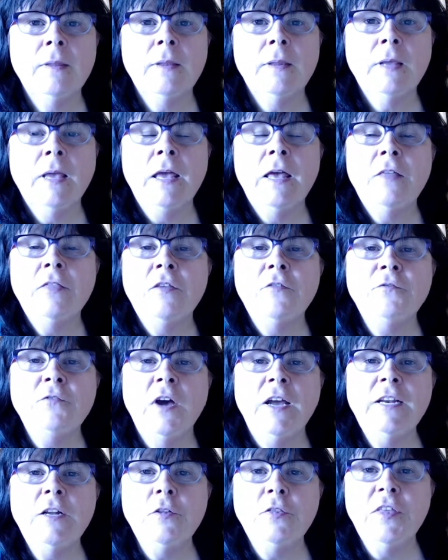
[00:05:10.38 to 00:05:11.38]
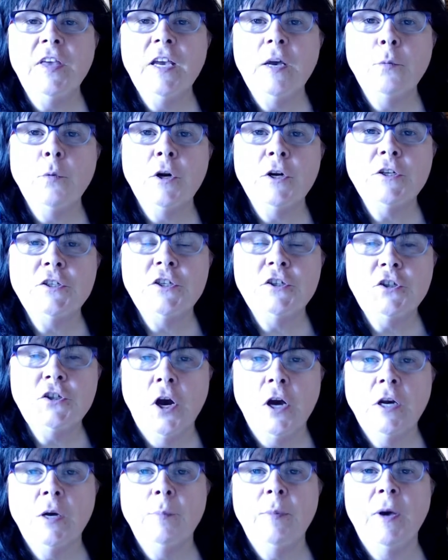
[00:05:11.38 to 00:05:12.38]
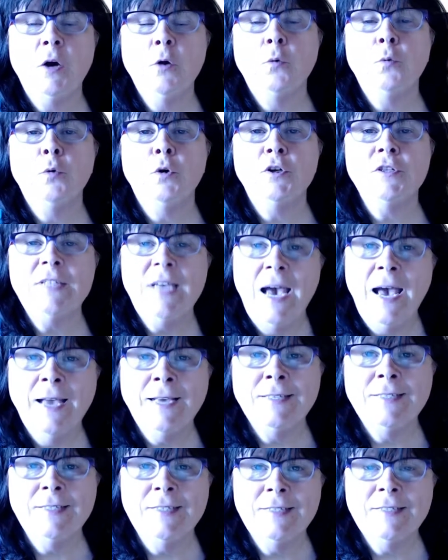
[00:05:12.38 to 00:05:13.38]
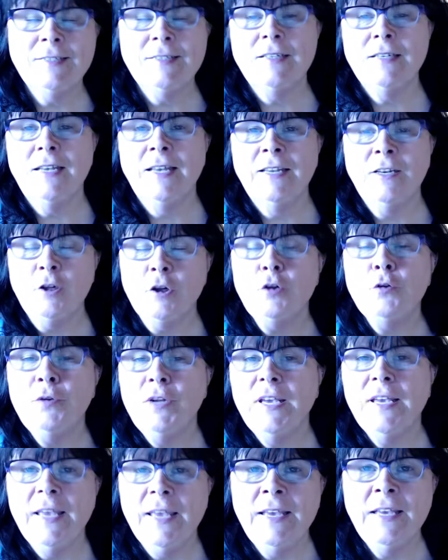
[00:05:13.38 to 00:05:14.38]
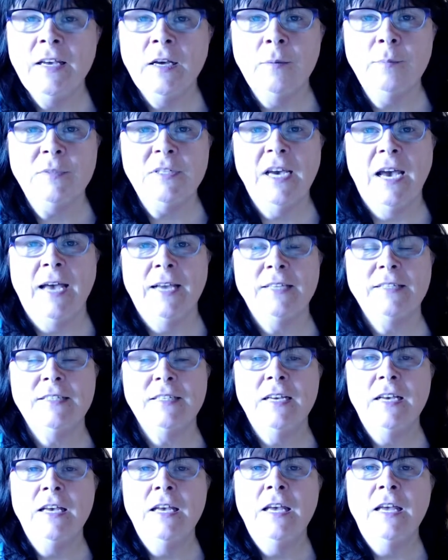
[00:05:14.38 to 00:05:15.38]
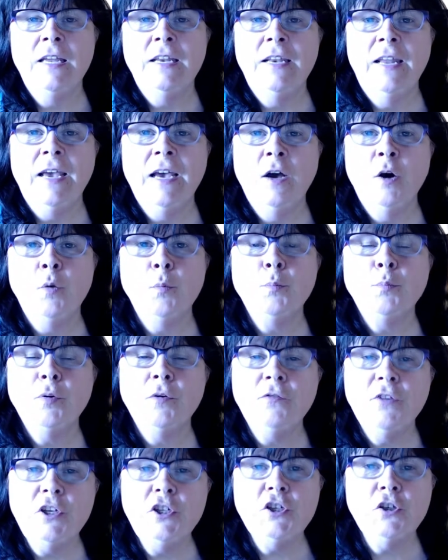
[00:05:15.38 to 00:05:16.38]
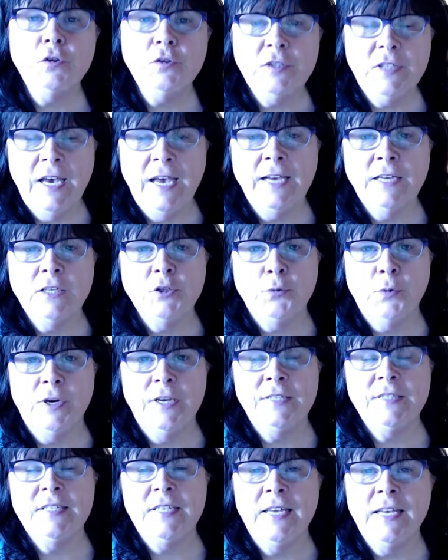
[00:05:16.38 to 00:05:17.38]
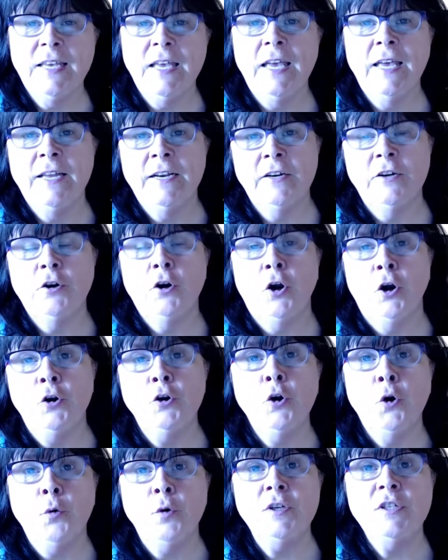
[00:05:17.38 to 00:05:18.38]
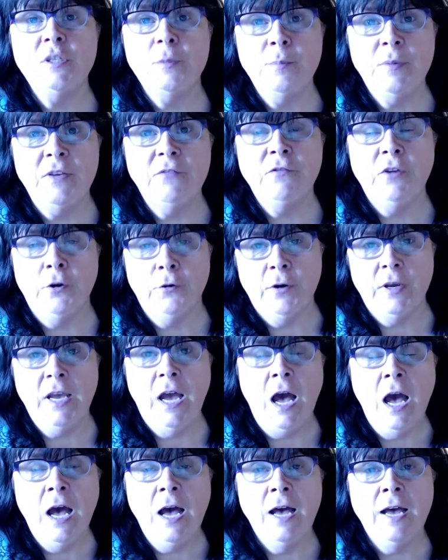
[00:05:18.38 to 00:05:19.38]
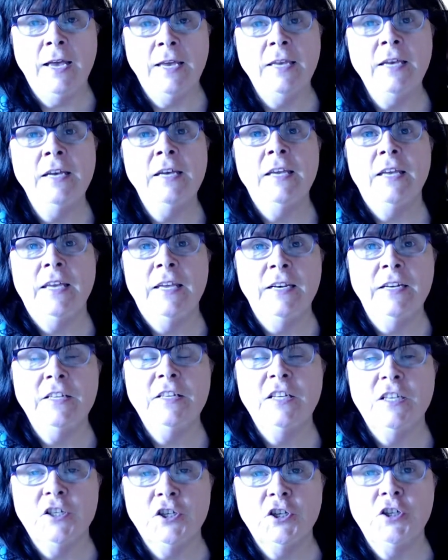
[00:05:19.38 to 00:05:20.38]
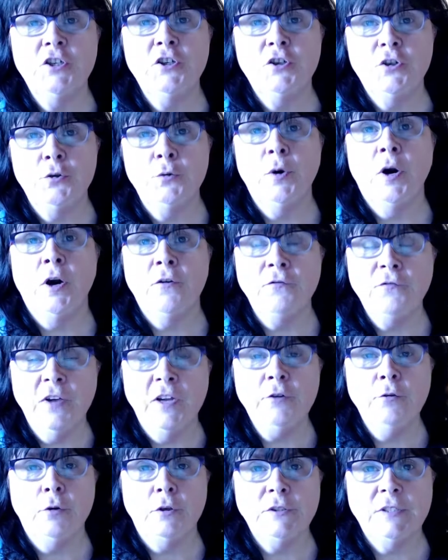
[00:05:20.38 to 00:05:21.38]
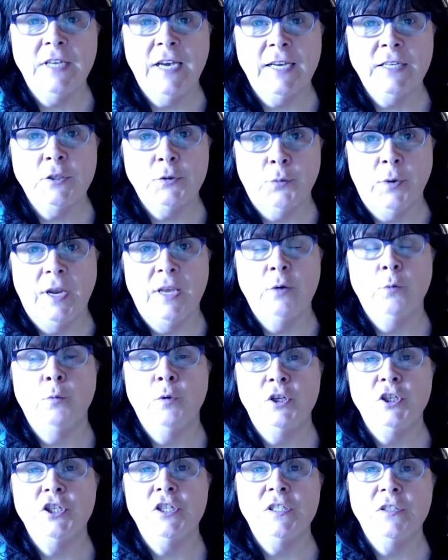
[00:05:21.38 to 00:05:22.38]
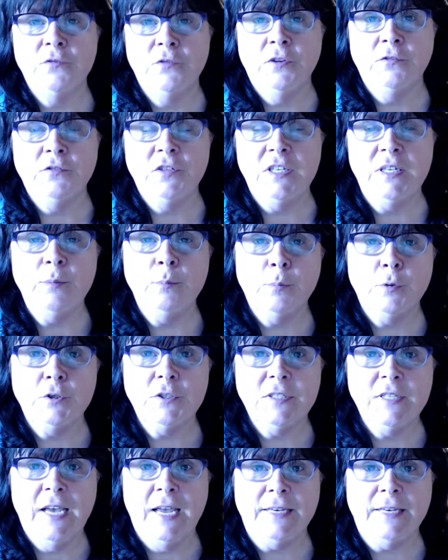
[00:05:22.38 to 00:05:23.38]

The final thing I wanted to talk about were taxes, including income tax. Now, provincial tax rates in Canada are known to be very high, in addition to our federal tax rate, which is 15%.